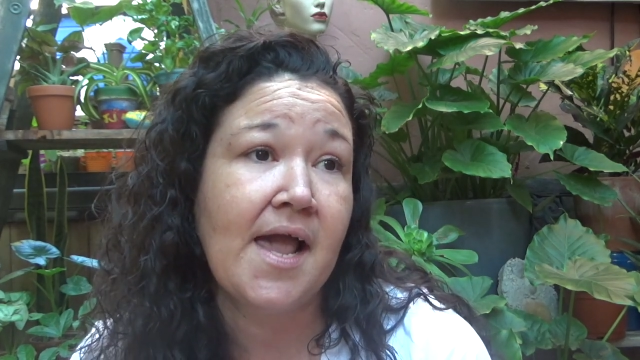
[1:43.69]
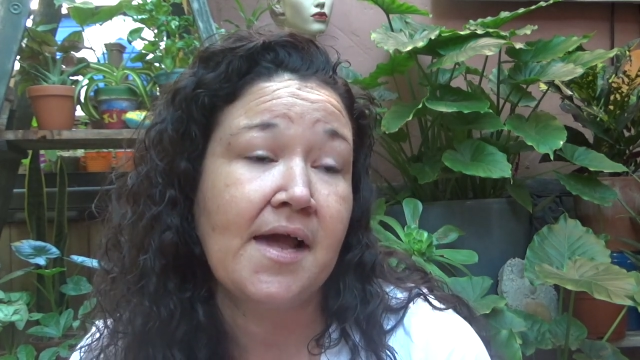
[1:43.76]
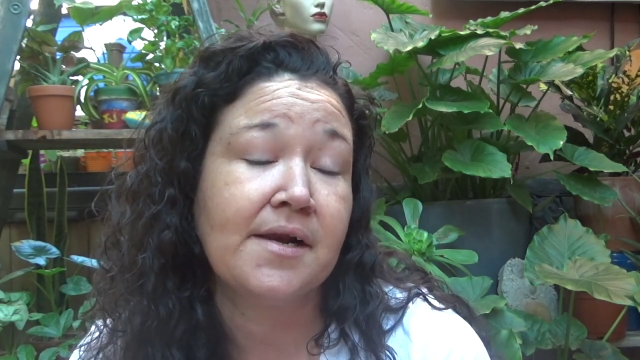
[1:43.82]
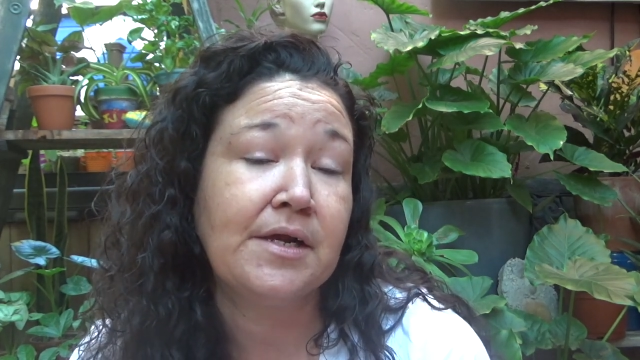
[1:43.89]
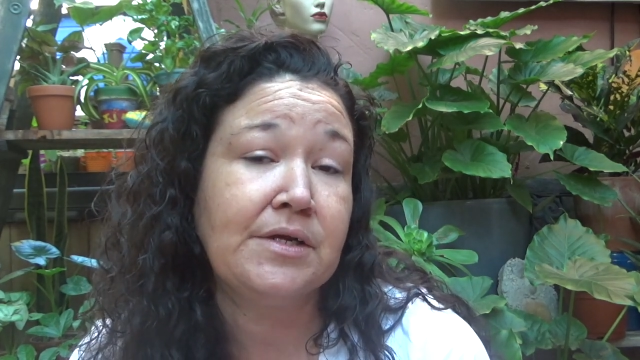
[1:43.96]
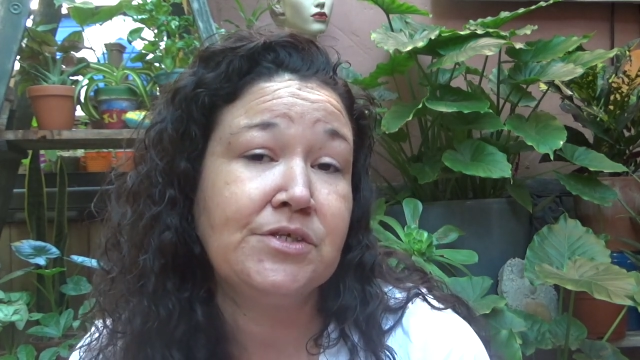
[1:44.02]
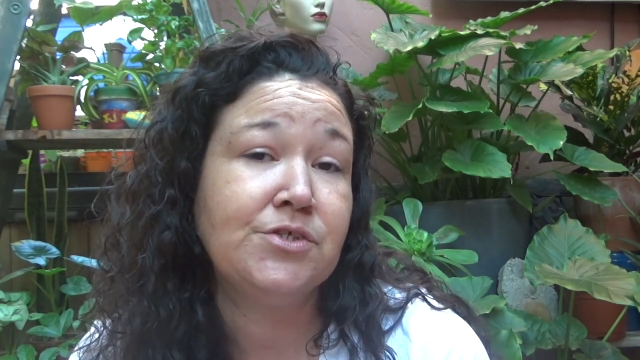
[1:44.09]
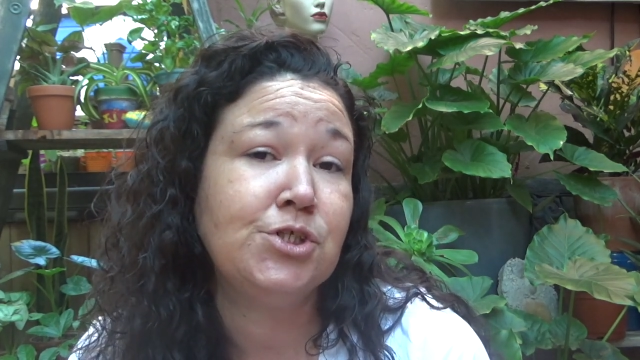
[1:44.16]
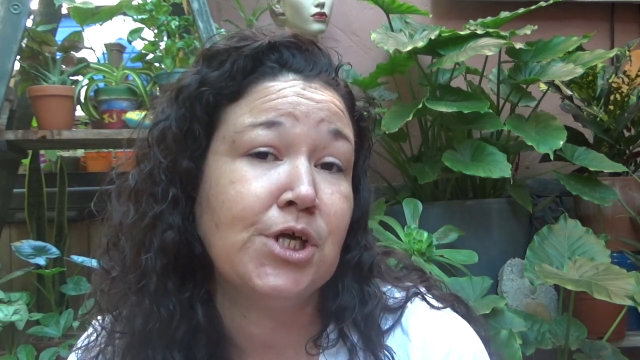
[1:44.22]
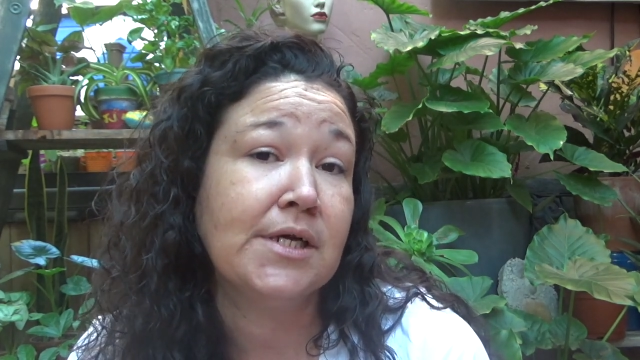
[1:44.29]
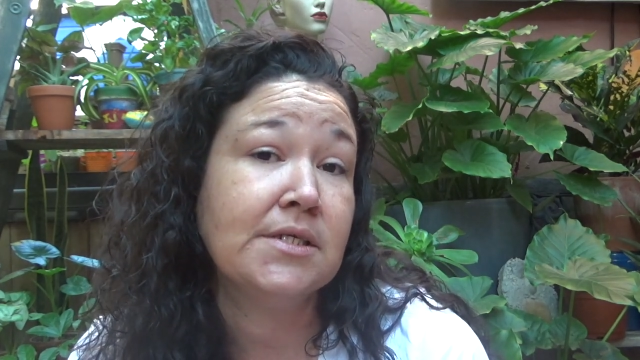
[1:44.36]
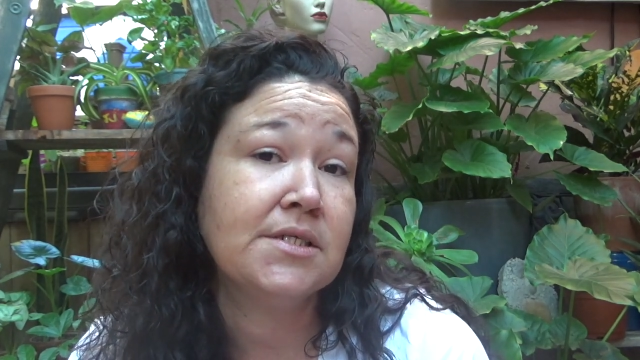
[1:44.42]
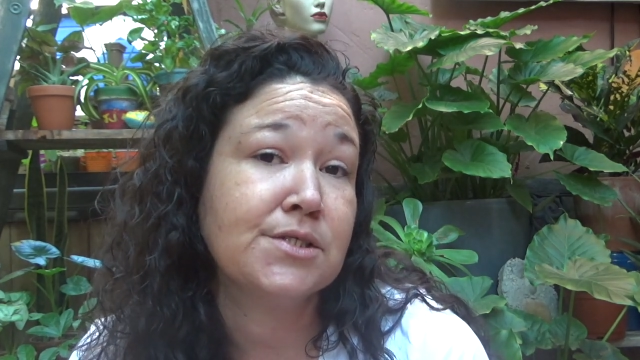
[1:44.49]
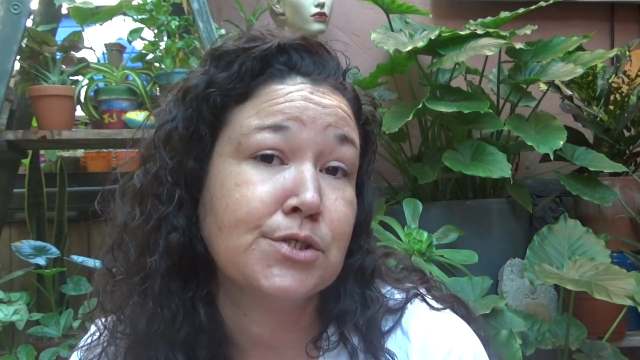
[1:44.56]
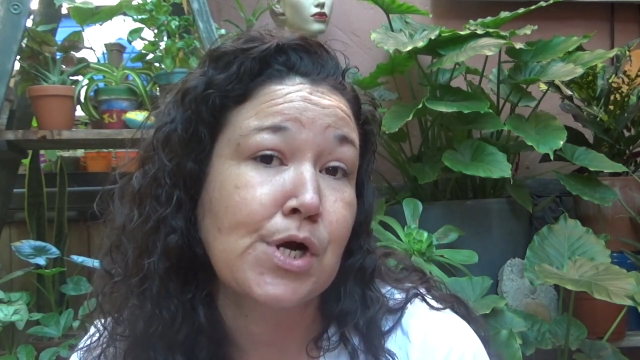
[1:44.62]
and I
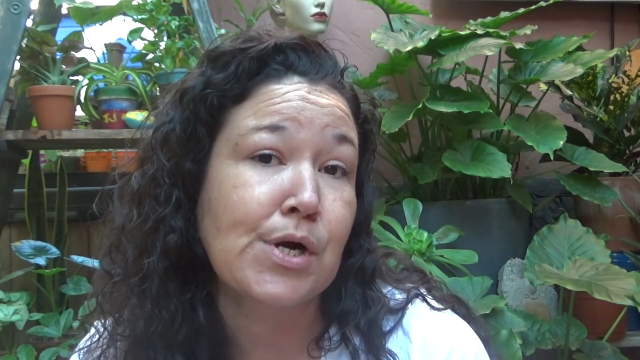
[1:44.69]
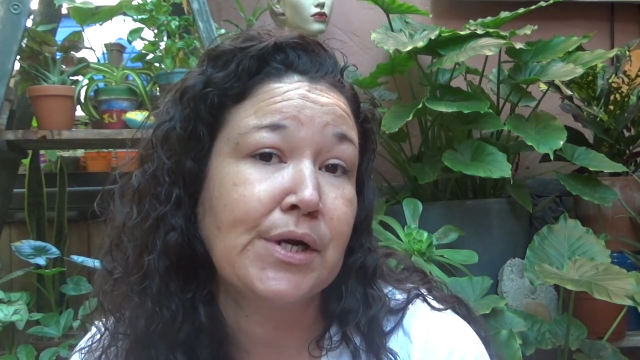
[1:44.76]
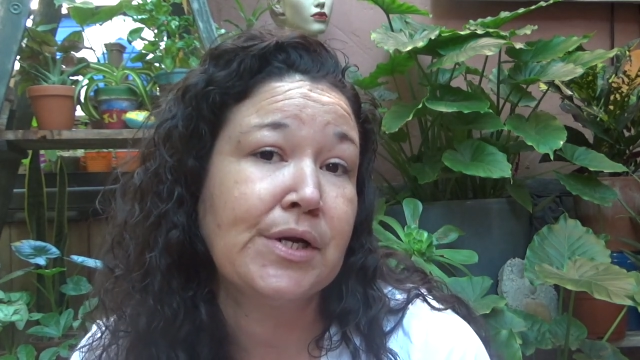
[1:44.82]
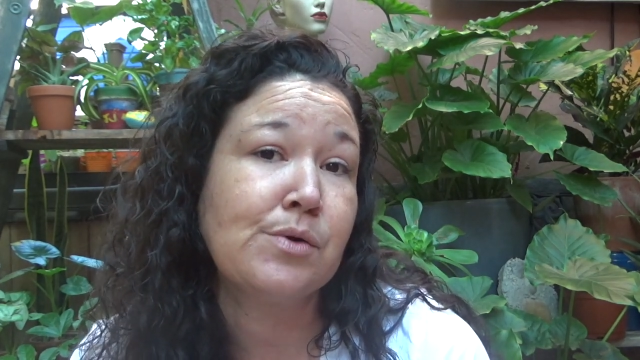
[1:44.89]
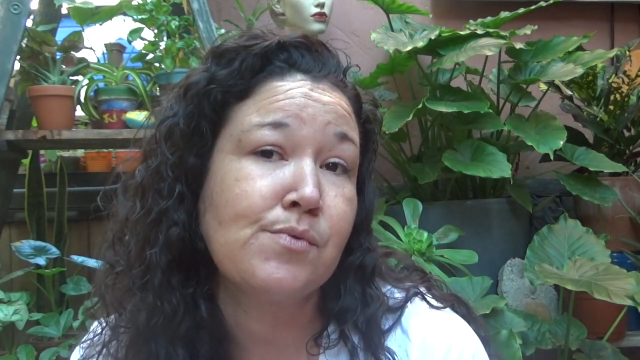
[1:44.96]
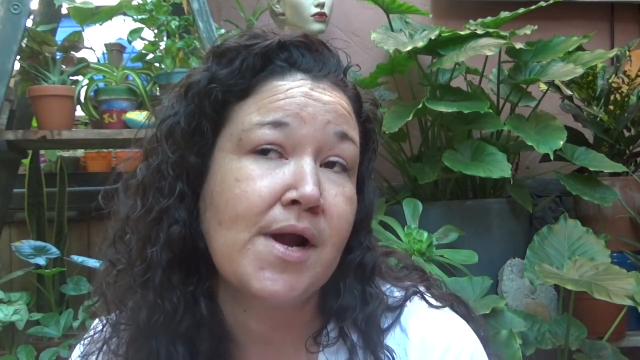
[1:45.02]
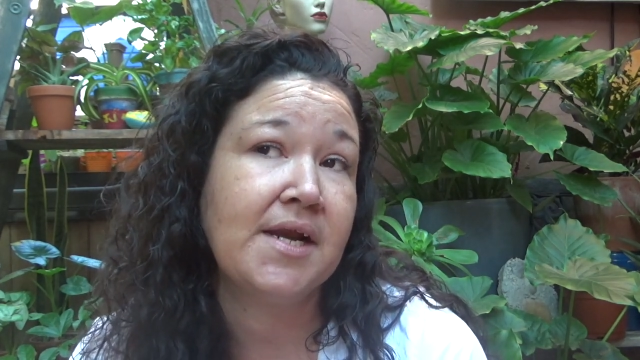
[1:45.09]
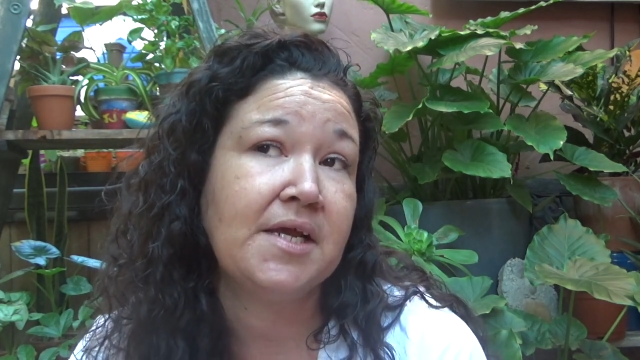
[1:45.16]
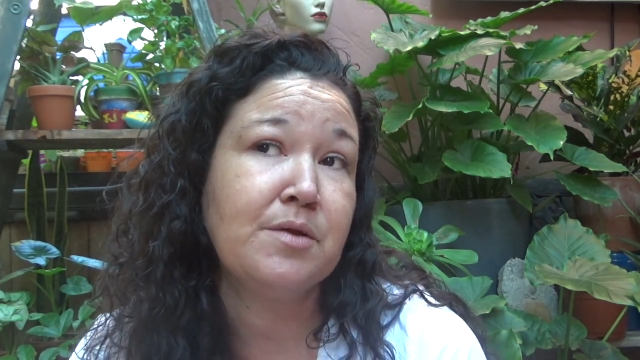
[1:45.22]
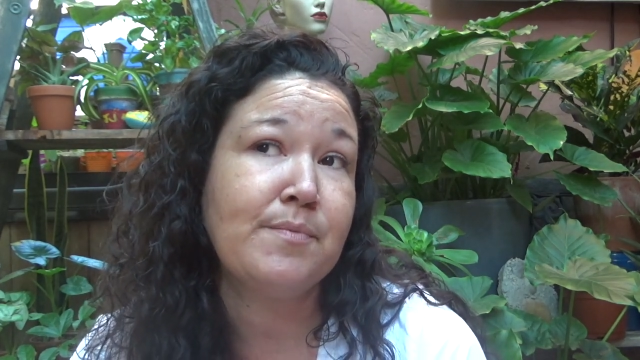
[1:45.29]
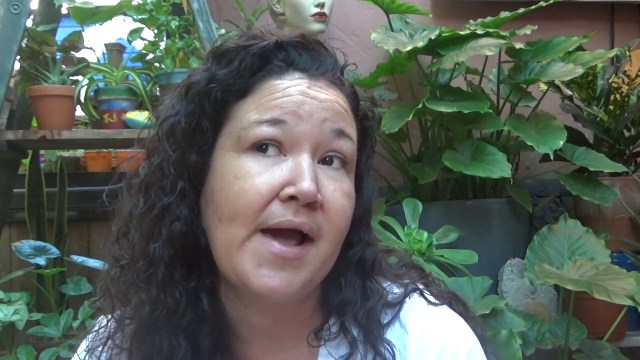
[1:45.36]
just started writing